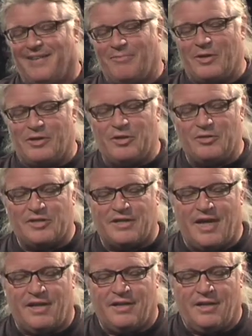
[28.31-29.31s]
Been accused of
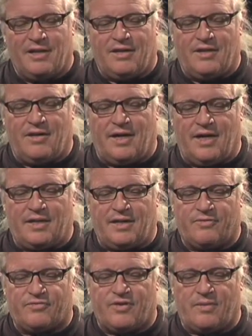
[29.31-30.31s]
that. No, I
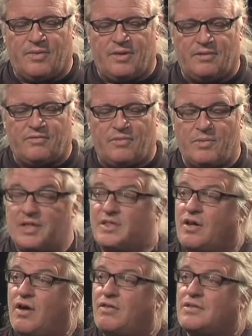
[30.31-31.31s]
come from the
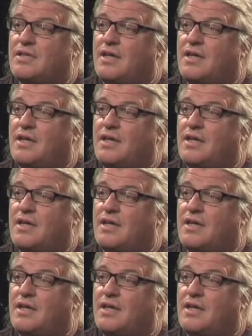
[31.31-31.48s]
East Coast.